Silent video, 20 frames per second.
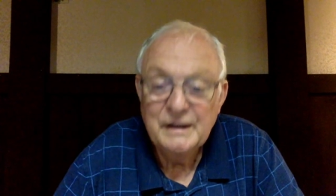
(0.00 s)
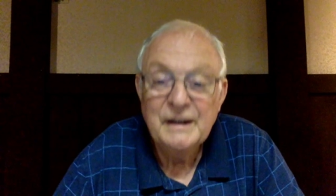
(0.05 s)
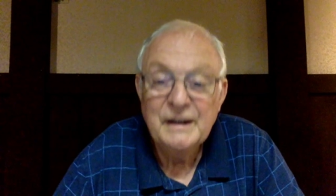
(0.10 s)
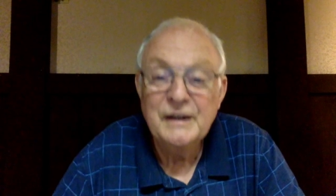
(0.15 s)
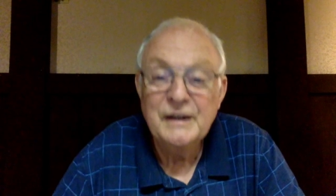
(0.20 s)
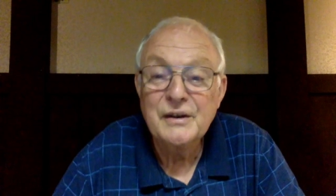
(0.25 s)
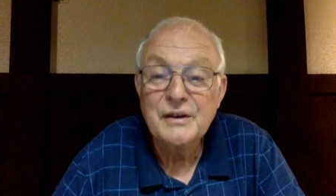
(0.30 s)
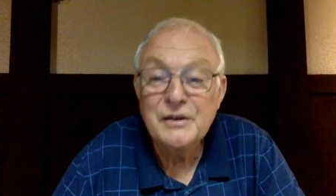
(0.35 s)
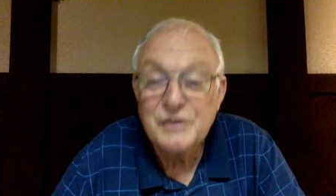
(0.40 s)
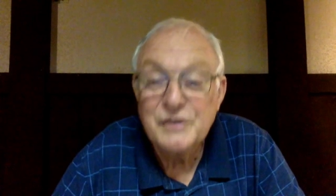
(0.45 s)

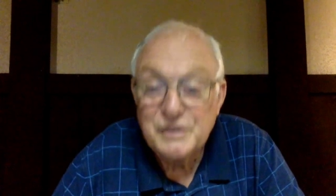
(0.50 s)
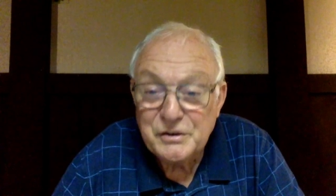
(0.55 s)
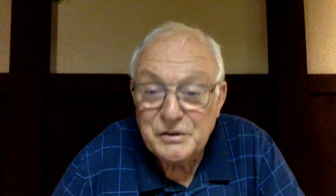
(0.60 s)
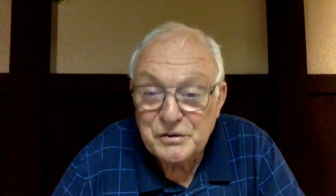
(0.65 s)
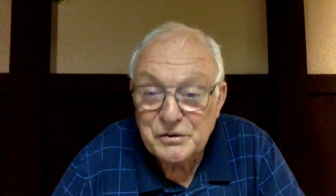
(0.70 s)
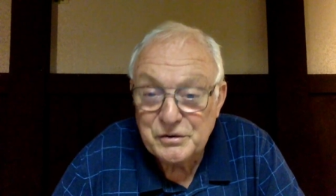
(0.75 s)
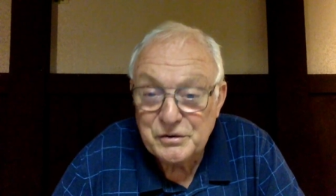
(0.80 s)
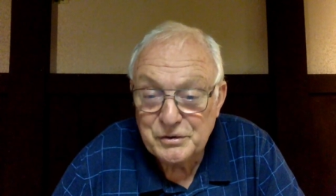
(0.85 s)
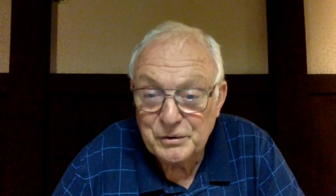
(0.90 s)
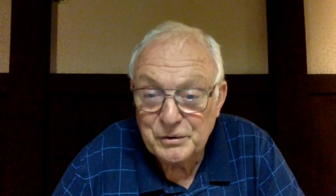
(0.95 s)
In
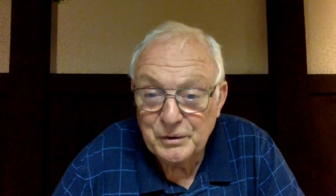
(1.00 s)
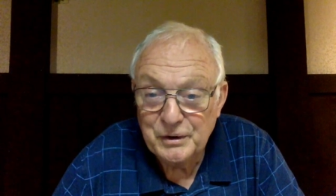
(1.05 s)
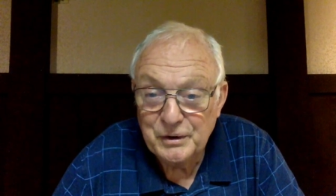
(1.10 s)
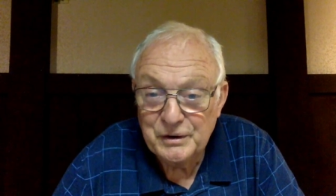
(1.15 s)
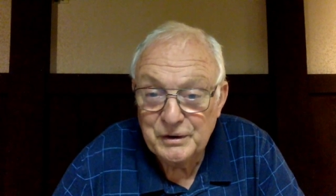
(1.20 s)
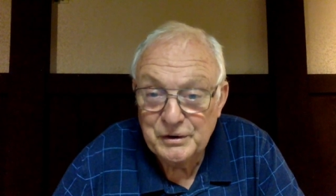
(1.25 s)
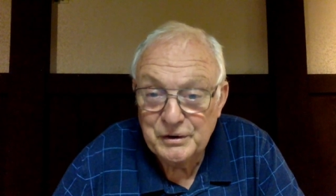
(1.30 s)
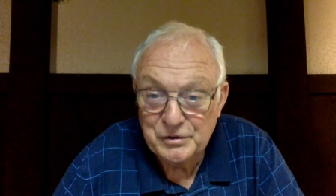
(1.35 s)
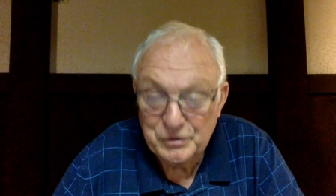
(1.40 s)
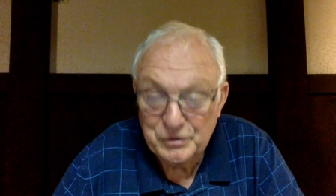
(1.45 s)
this
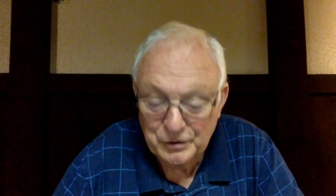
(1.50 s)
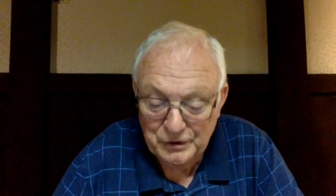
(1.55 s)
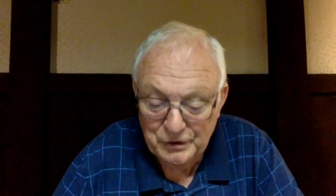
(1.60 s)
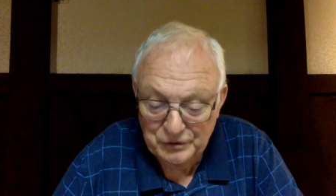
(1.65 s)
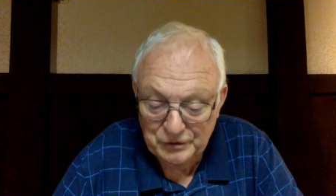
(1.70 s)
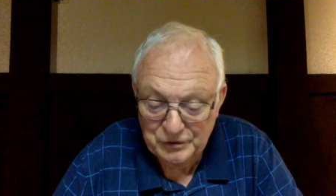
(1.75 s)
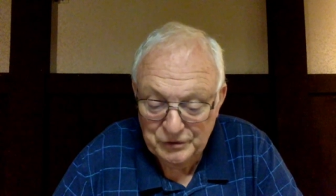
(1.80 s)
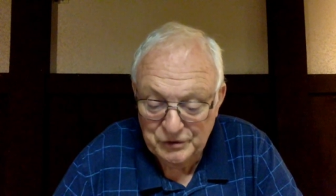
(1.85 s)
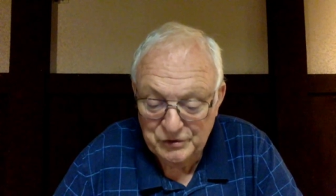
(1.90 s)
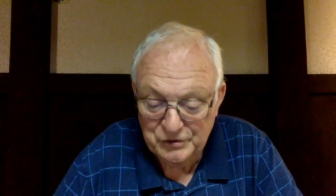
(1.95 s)
story, the story
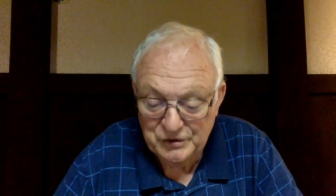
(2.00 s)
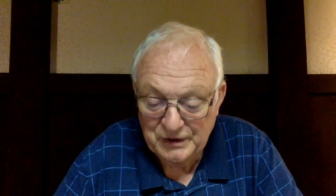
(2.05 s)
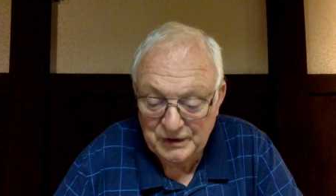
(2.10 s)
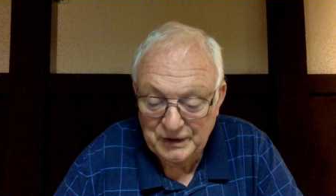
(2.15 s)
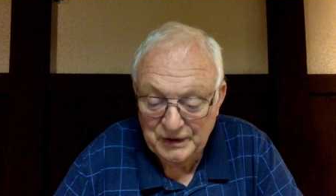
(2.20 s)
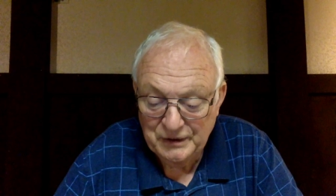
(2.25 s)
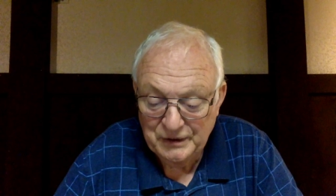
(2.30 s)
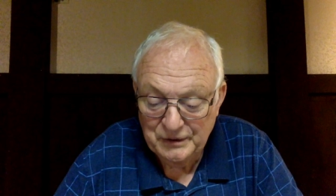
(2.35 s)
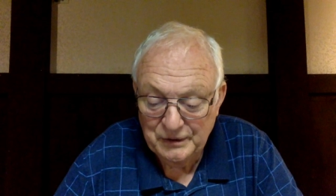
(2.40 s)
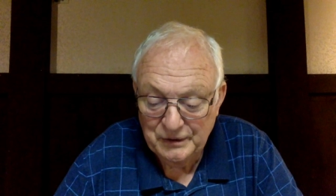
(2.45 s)
of
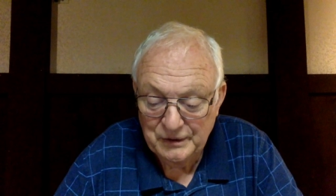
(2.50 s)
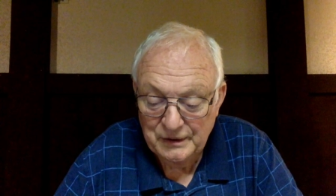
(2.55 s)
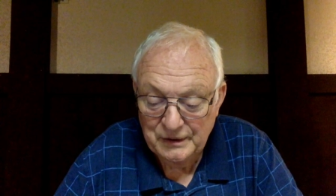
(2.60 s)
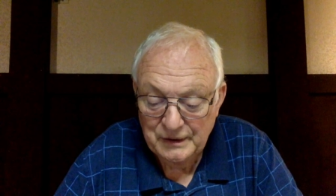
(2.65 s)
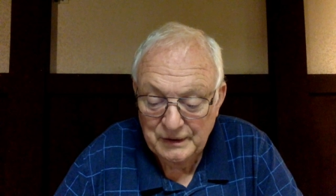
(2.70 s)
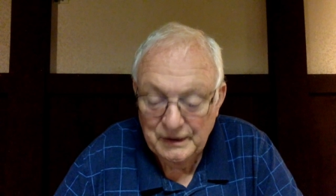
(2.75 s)
Cassandra,